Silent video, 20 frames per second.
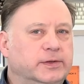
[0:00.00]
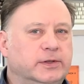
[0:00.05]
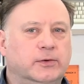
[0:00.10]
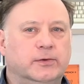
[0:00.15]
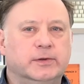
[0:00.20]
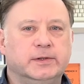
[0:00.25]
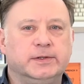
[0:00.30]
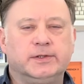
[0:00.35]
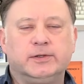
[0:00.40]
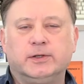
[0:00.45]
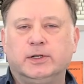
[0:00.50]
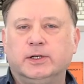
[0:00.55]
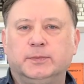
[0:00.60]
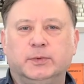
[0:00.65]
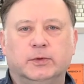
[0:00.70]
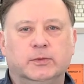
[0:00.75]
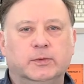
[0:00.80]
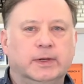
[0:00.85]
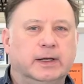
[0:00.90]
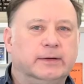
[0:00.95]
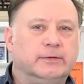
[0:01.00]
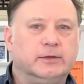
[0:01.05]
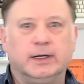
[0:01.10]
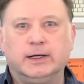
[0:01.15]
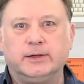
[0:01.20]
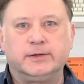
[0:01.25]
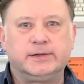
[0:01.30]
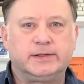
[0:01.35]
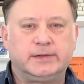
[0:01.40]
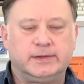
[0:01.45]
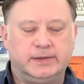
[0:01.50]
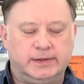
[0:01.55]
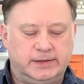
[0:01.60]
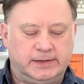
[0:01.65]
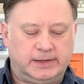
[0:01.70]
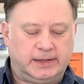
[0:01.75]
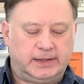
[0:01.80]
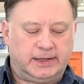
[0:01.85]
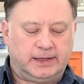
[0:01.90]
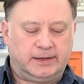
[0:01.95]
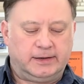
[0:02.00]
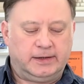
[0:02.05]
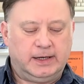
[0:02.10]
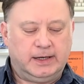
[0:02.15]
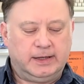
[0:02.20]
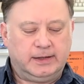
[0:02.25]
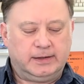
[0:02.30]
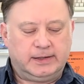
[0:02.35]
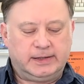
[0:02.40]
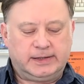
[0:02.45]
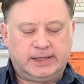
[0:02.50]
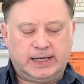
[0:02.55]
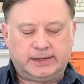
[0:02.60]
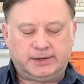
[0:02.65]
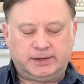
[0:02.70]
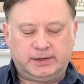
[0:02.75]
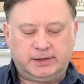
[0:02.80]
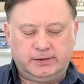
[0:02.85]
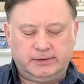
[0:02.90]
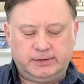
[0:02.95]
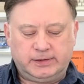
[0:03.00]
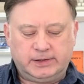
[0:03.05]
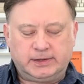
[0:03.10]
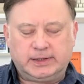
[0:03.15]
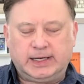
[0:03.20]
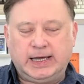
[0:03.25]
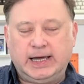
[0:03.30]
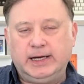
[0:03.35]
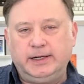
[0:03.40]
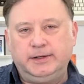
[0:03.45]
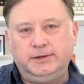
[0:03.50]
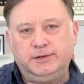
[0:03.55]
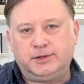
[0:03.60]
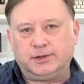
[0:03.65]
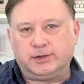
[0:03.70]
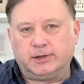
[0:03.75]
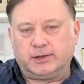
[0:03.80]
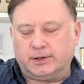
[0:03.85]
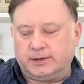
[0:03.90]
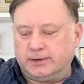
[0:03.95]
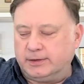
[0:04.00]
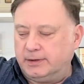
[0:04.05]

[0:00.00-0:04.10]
corn syrup or whatever else is in there, this actually uses cane sugar.